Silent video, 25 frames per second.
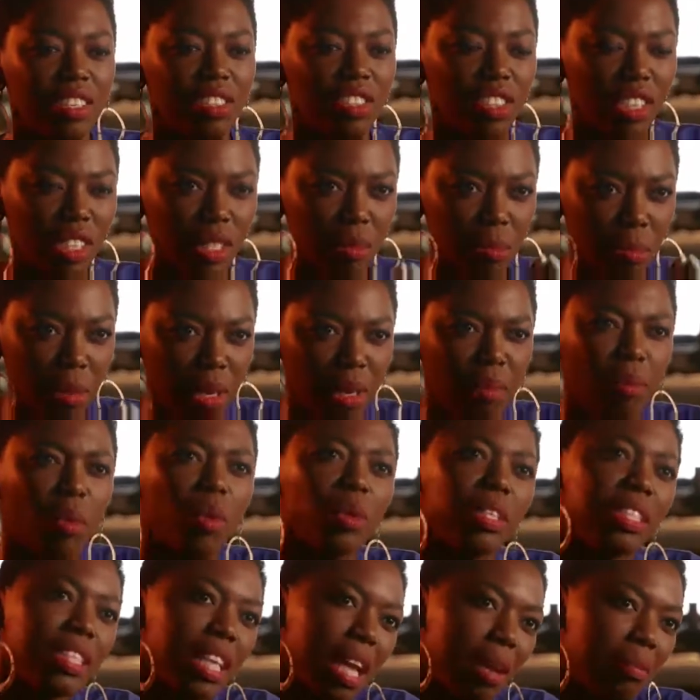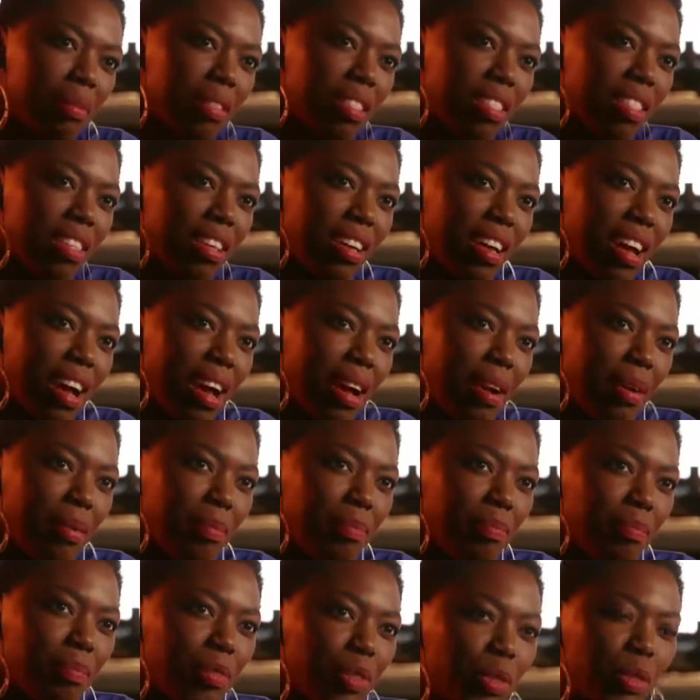just bring more depth
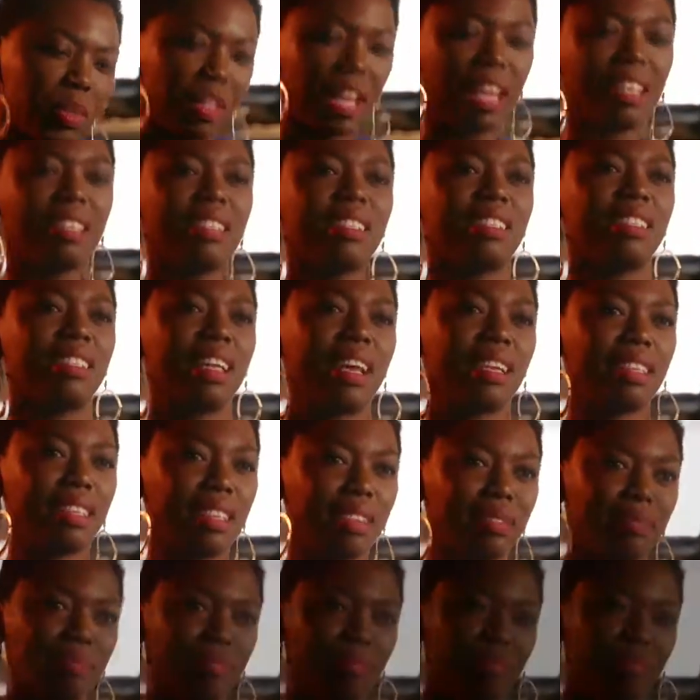to the understanding.